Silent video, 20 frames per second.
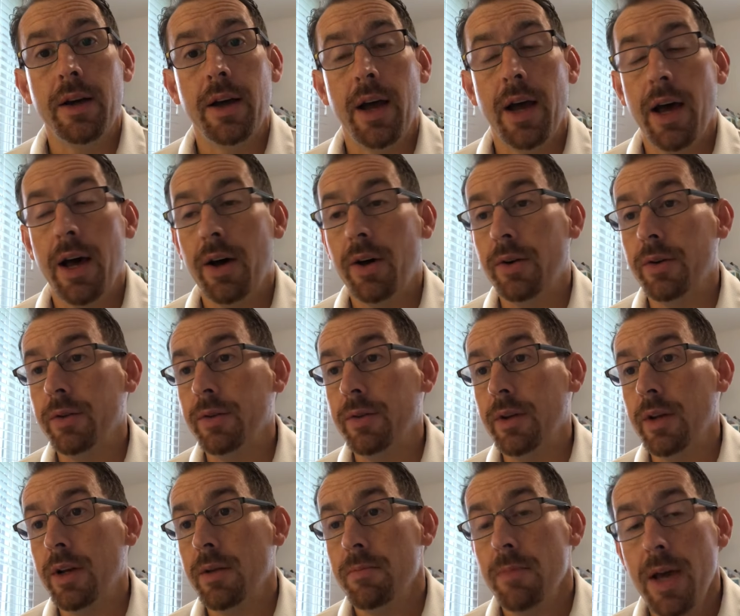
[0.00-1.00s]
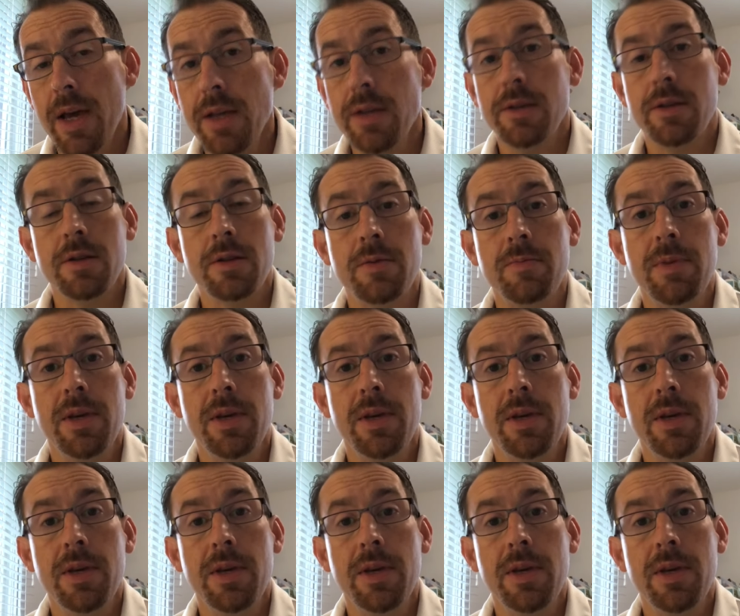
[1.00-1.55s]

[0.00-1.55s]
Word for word: how it amazes